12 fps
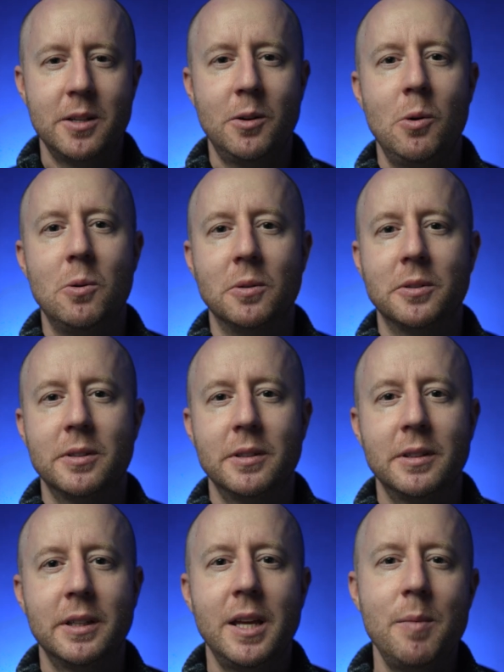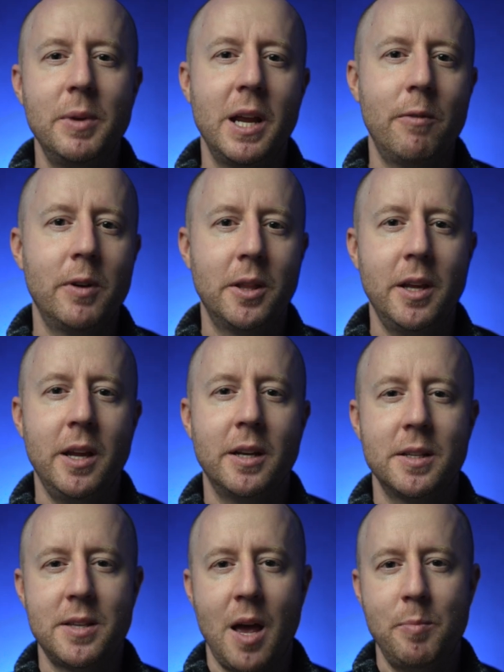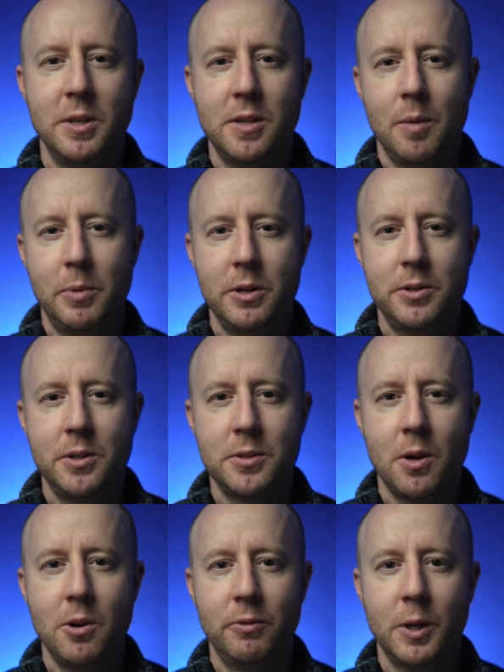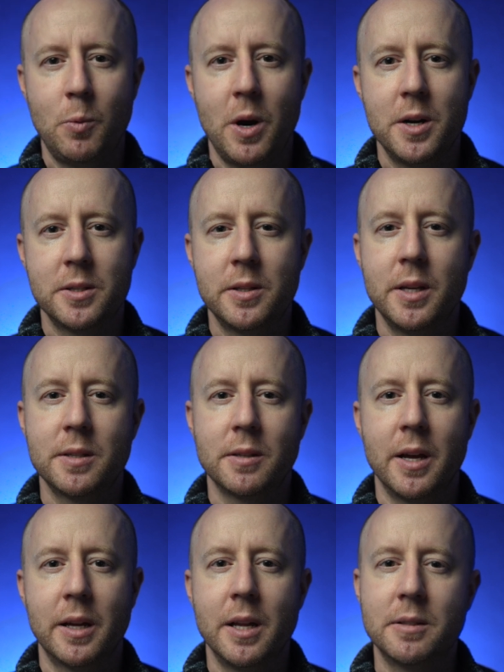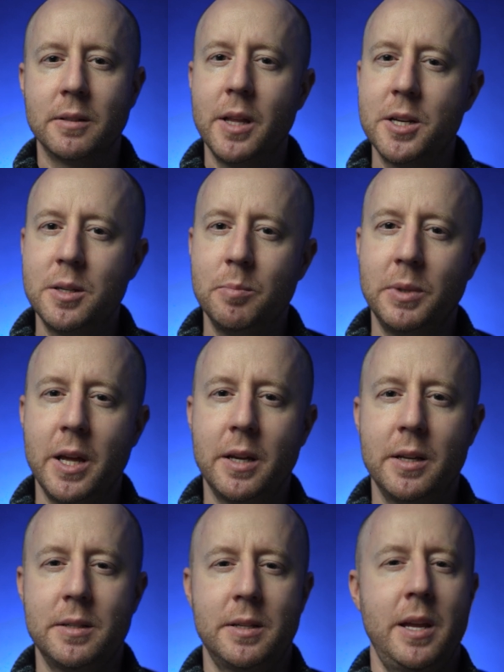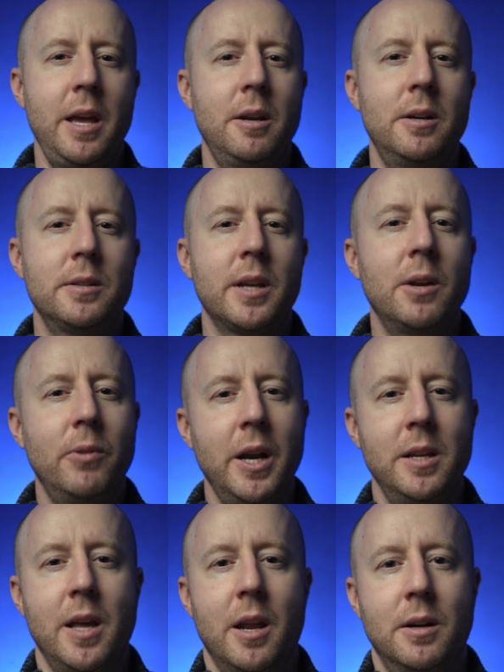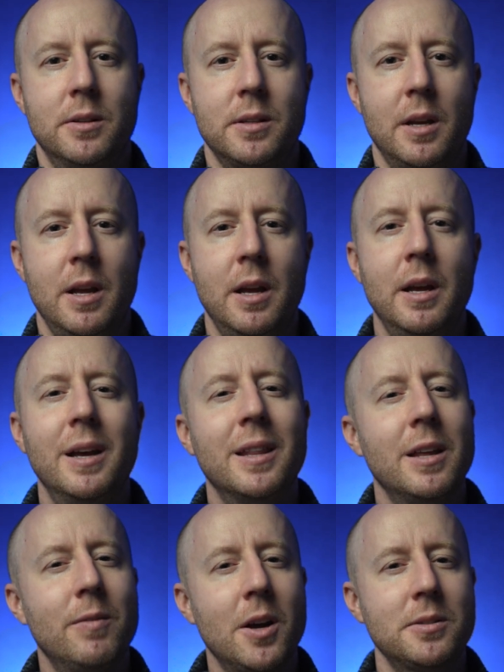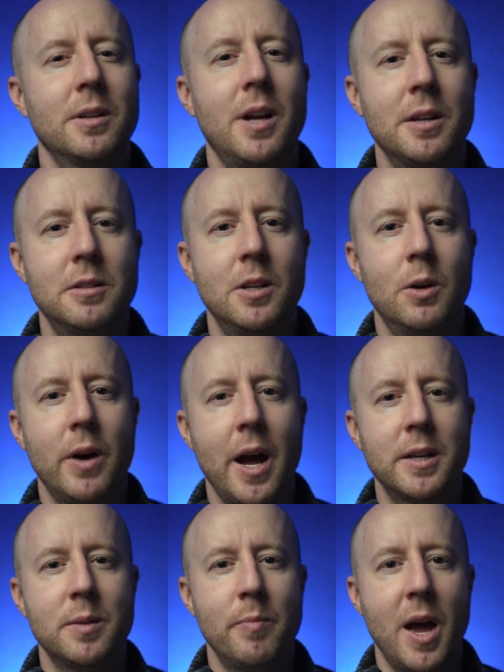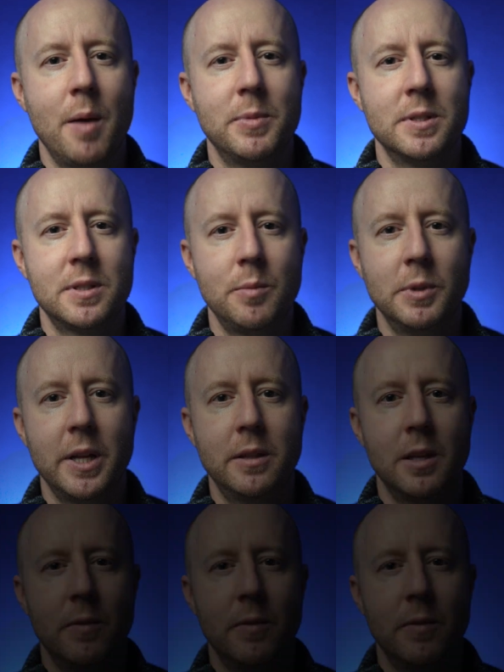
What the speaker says: cold. Keeping everything in its happy temperature zone requires things like insulation blankets, heaters, and radiators. They've also got to know how to map and simulate the